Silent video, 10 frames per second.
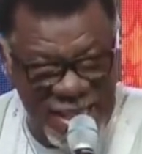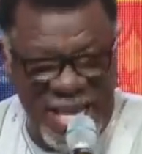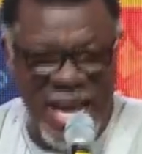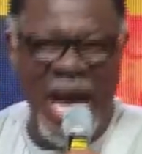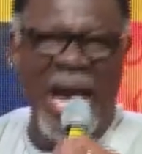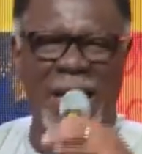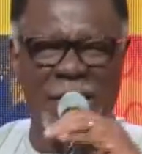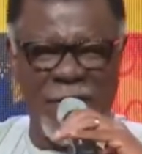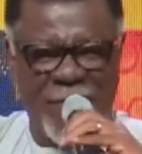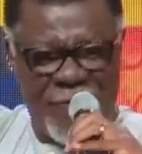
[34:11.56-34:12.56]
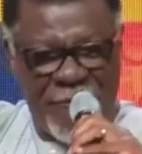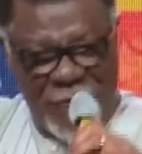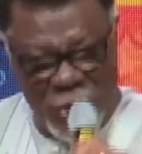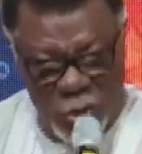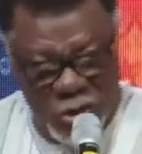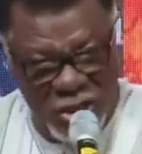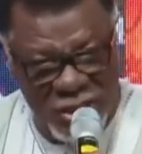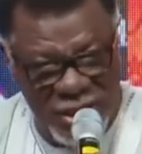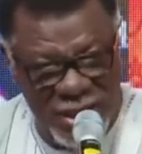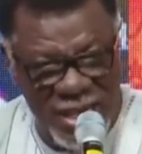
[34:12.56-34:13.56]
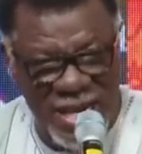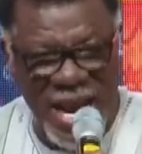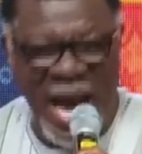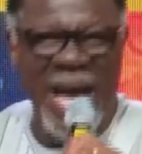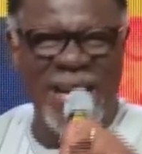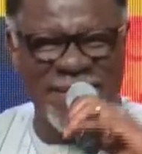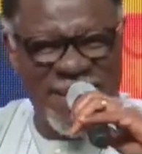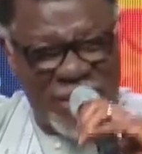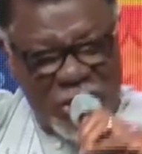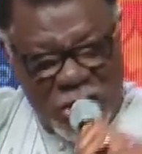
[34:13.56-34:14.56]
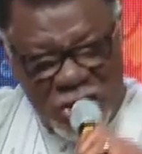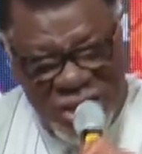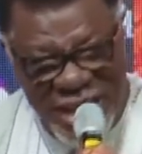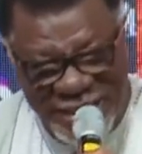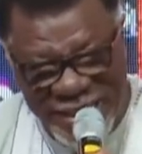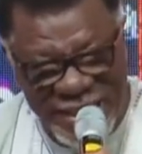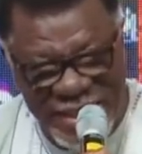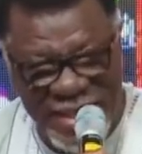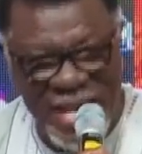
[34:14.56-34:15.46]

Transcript: it. I refuse it. I reject